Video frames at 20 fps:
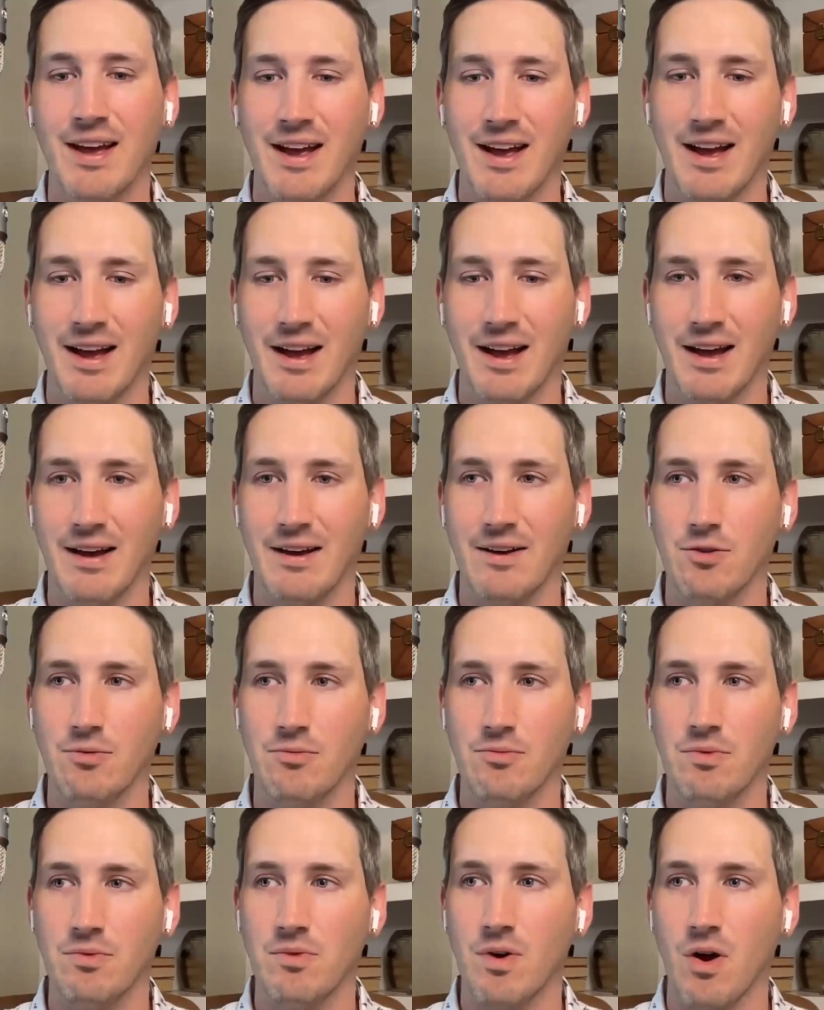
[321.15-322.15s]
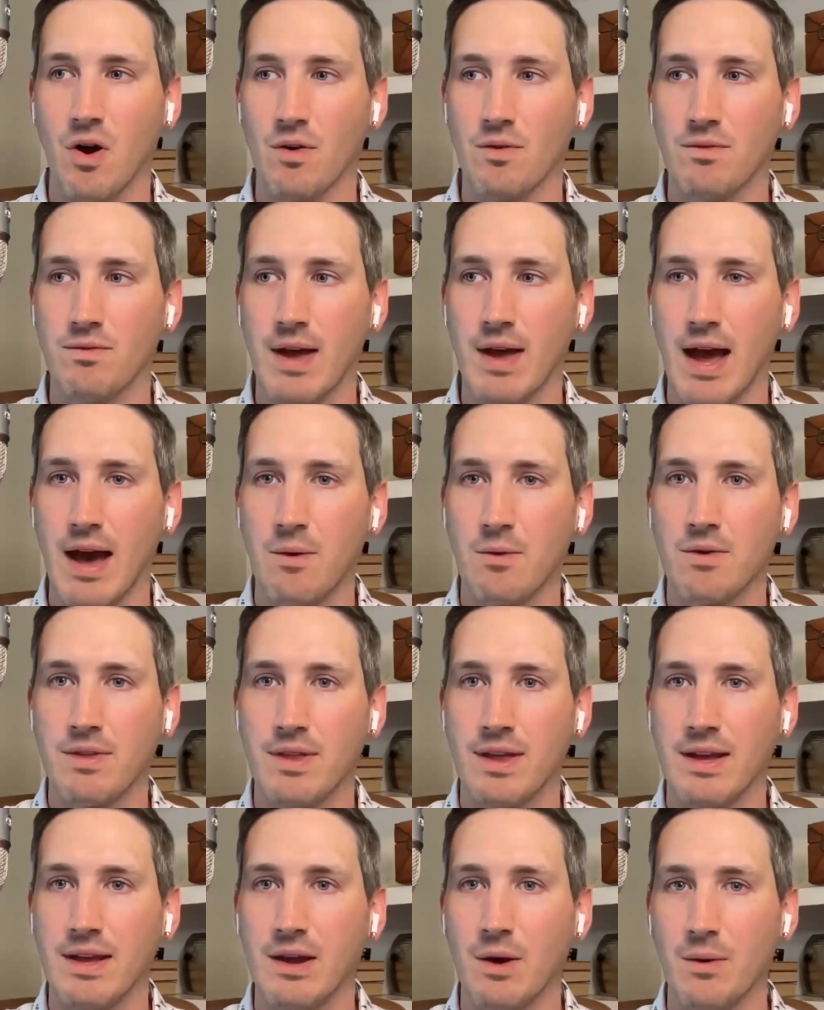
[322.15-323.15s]
How are
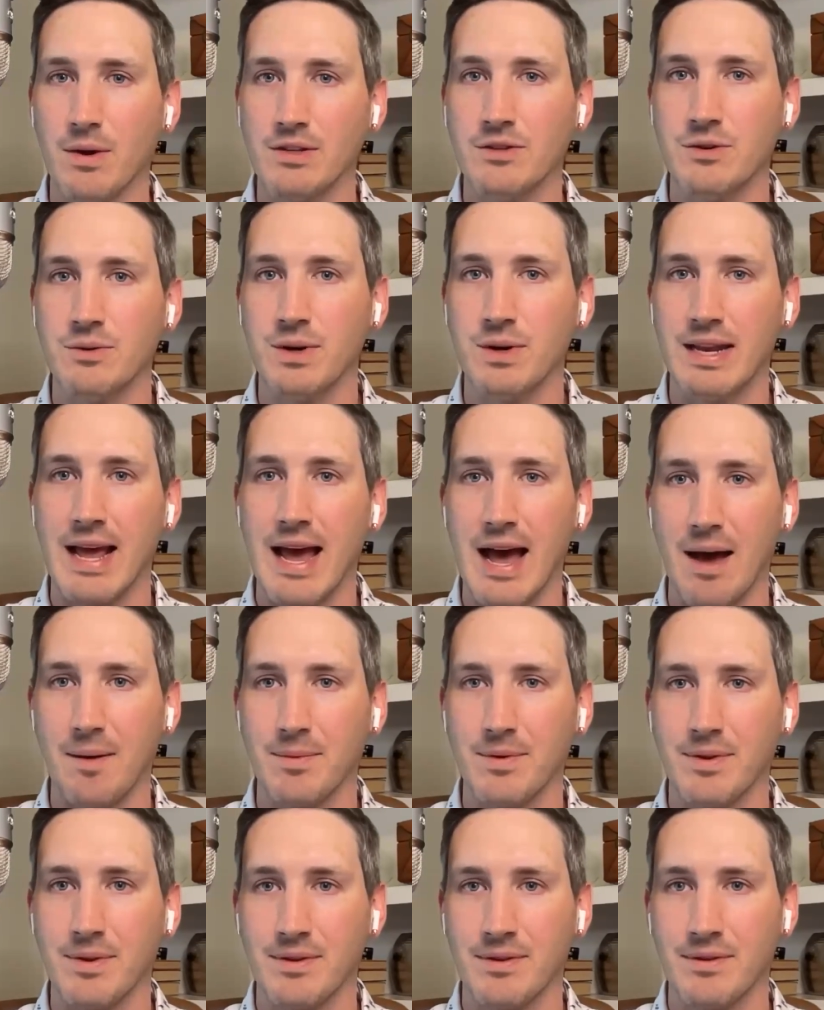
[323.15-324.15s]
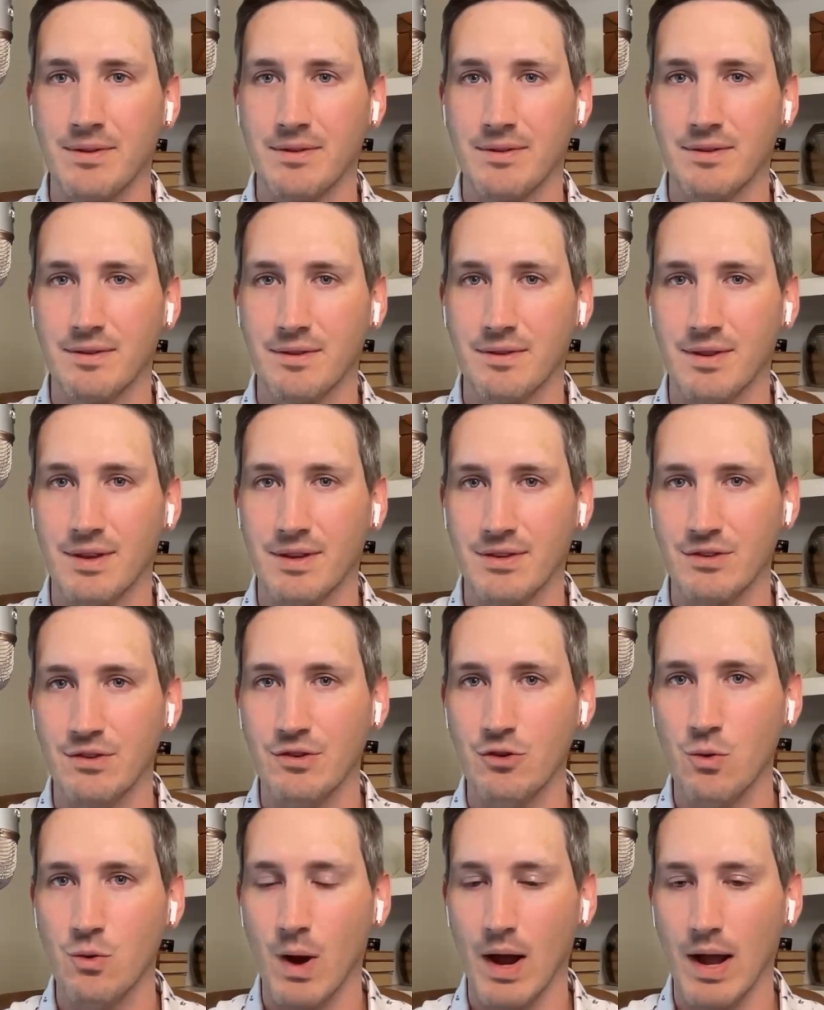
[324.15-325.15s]
they going to adapt this
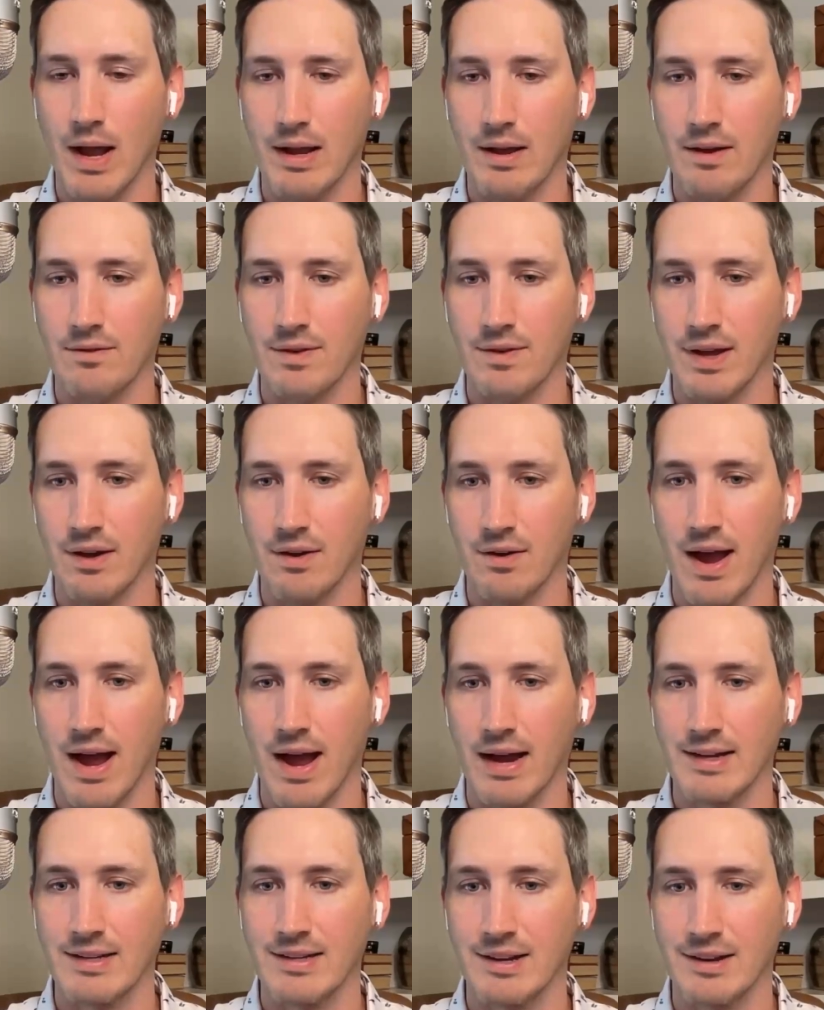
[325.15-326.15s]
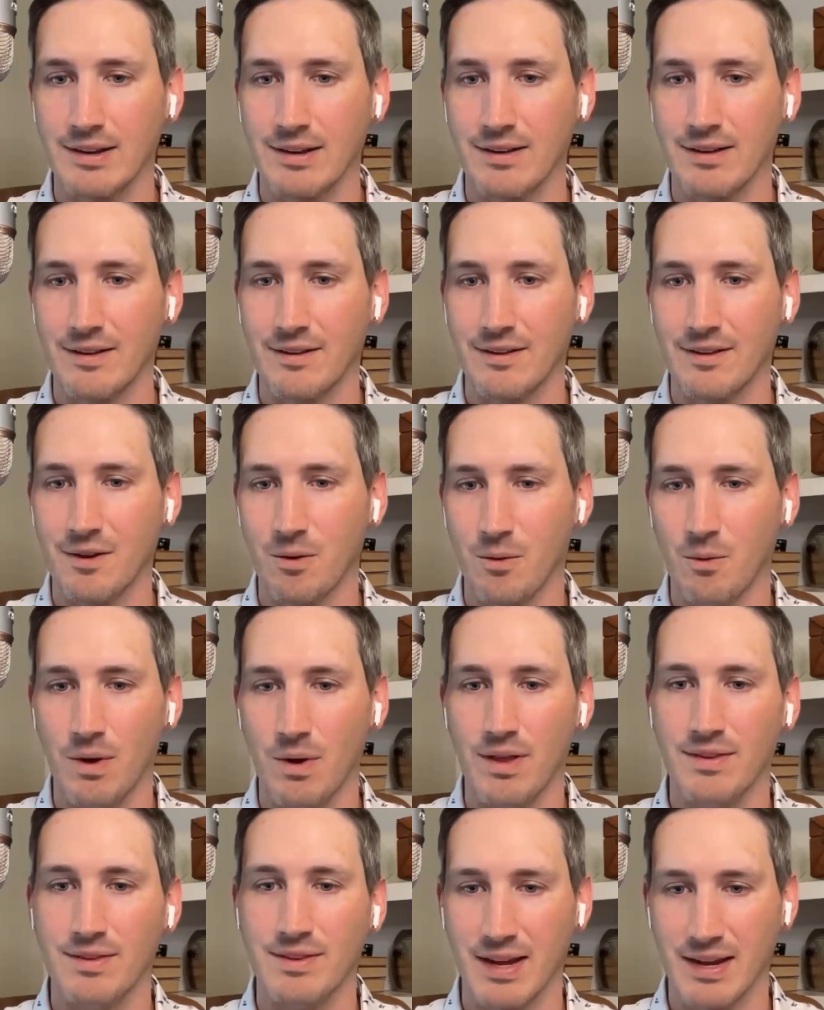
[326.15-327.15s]
new way of interacting
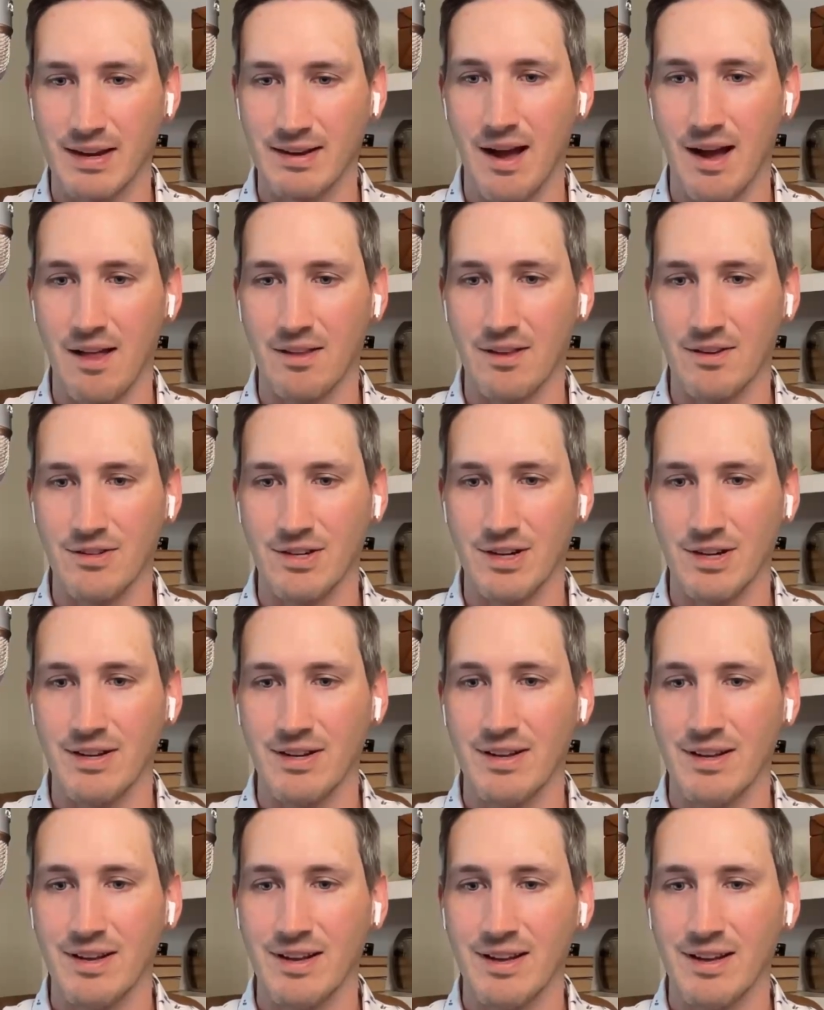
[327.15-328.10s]
with technology?